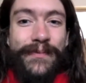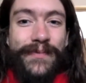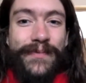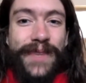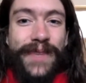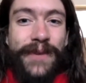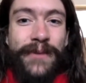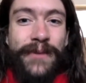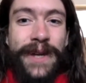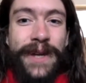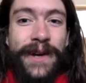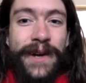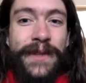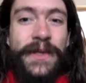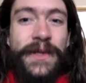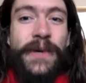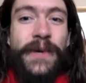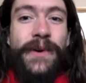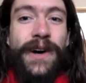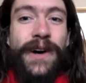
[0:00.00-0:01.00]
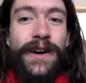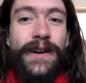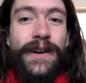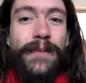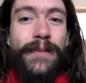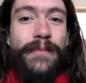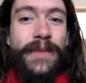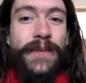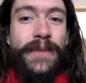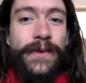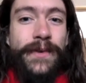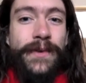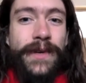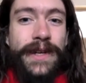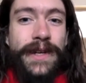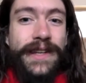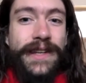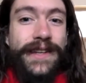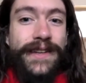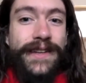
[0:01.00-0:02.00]
We all know our
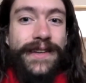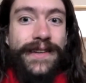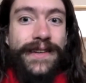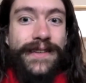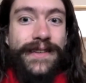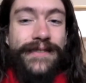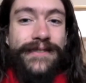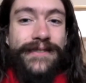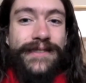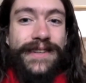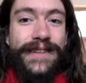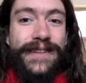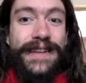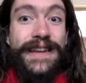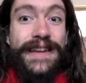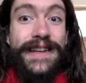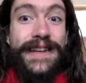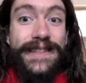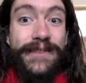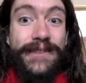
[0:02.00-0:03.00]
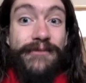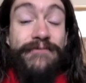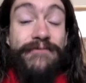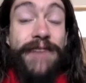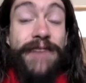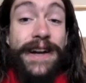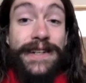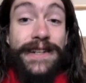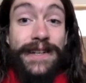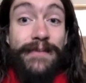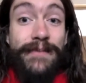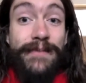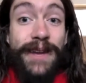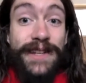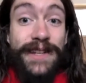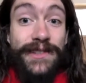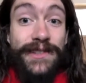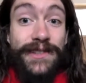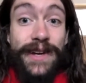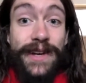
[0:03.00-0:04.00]
immunity is affected by
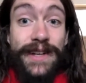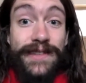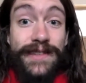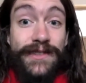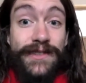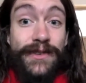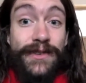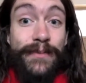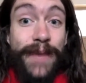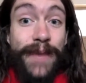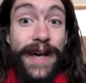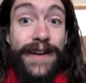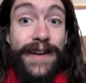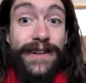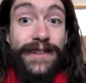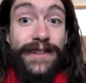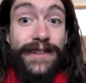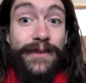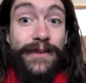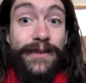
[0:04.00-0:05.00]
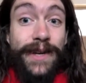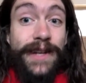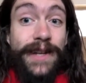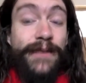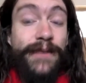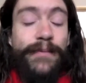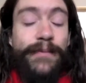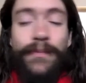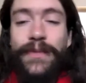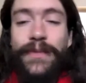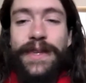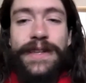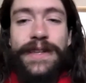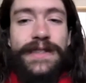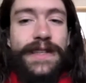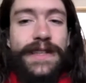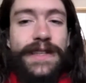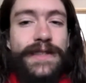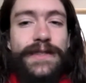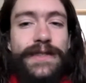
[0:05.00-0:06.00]
stress dramatically, right?
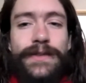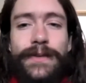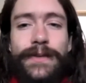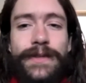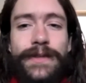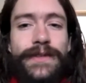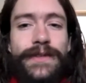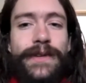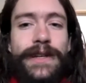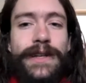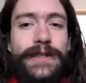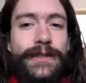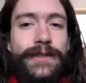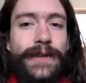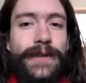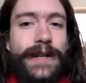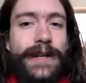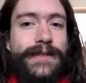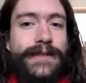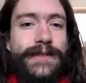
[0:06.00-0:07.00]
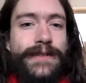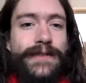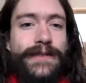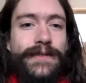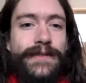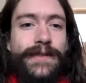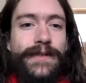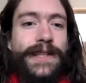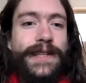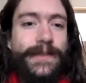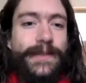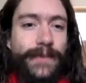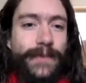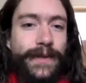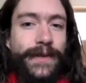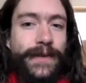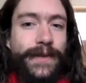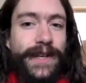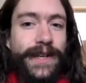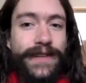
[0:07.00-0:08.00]
It's as soon as you get stressed, that's when
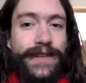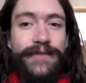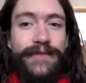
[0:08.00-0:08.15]
you get